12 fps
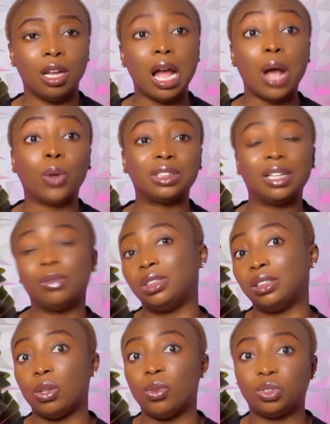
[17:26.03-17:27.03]
I'll start with
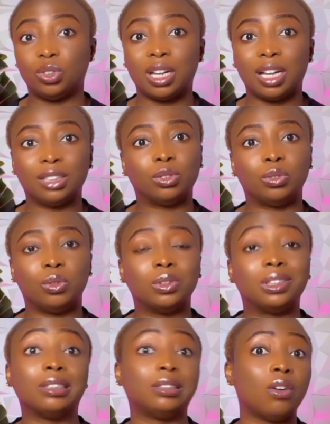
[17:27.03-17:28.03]
these luxury casseroles. They
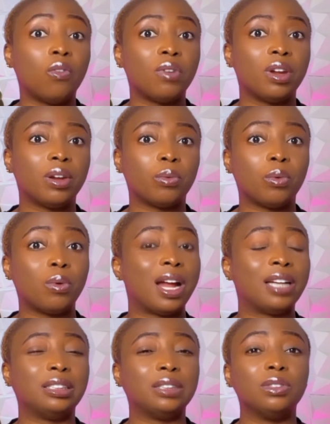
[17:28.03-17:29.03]
sell very well, and
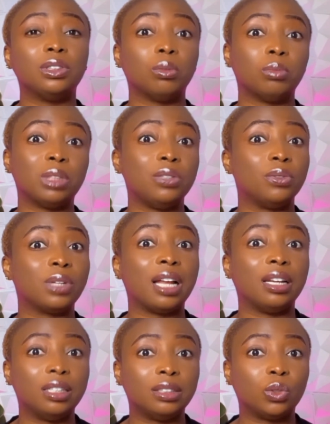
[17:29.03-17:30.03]
it's even something you can
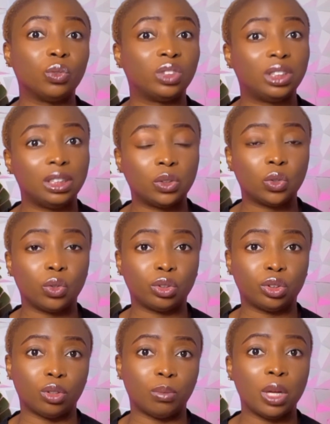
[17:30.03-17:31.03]
list on TikTok
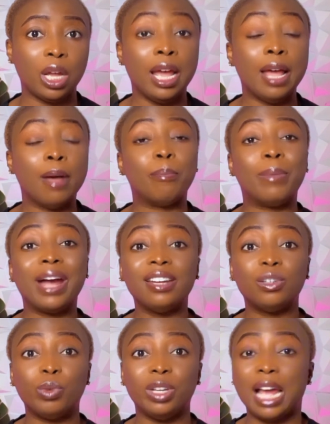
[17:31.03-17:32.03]
shop. By the
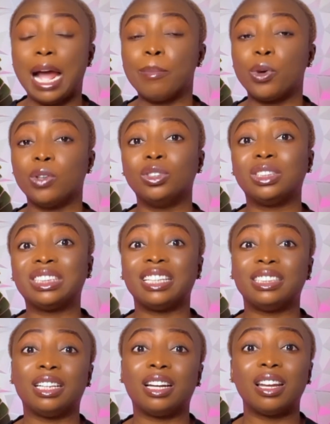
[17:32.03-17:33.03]
way, I'm going to start a
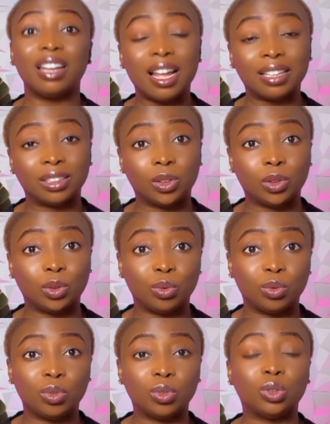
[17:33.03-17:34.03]
class soon
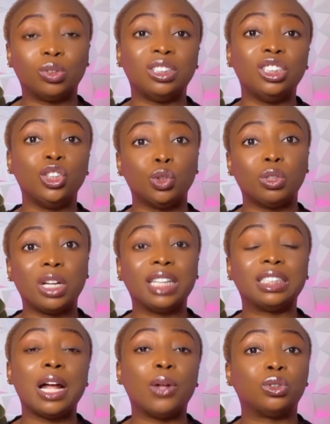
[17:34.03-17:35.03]
to teach you guys
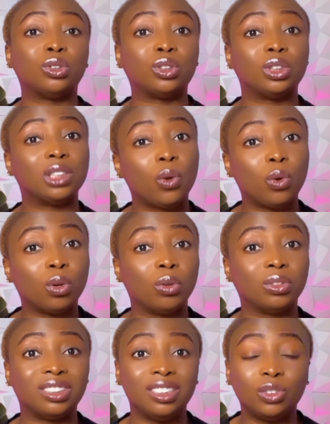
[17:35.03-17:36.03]
how to sell on
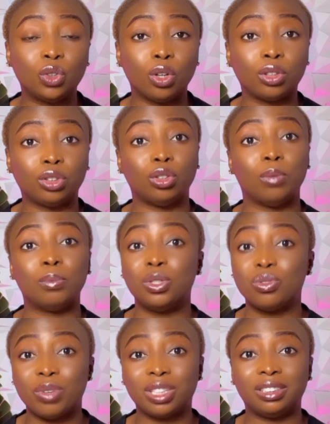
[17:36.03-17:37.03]
TikTok shop
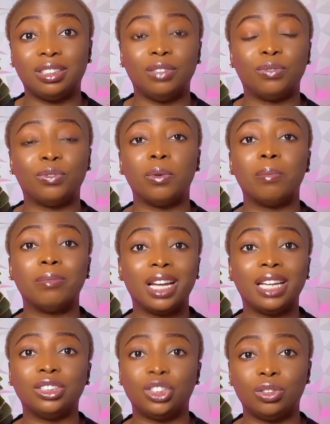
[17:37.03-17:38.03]
USA from
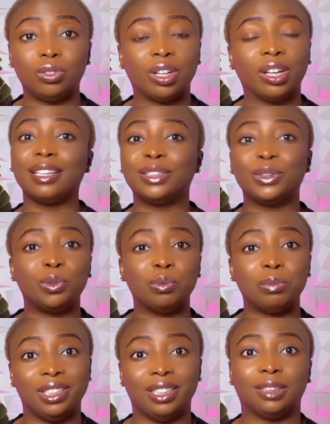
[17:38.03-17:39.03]
Nigeria. The class is going to
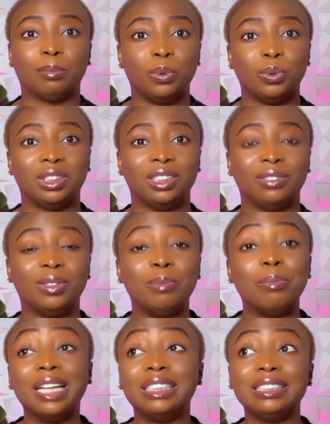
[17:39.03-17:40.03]
be explosive.
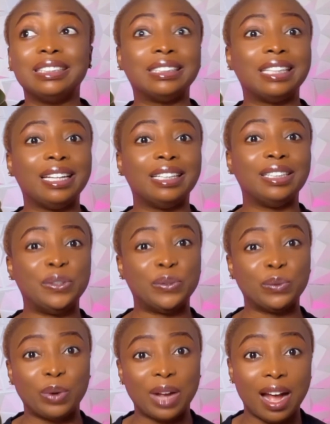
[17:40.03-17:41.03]
Imagine staying in your
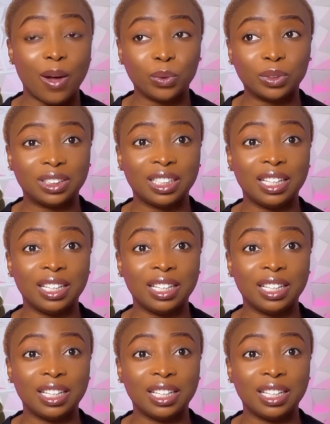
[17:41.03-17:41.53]
house